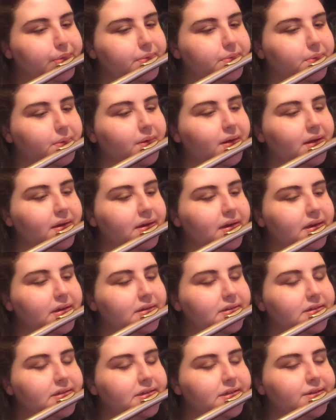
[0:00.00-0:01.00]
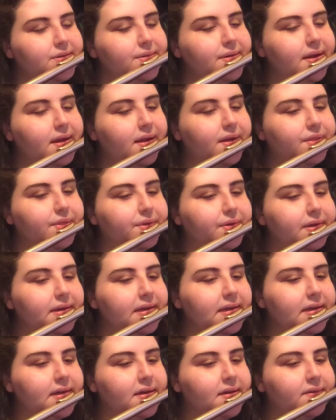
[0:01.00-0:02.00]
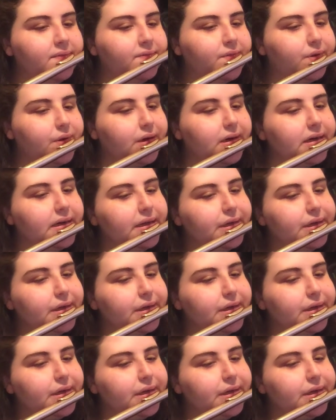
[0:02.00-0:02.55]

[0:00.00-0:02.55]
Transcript: 1 2 3 4.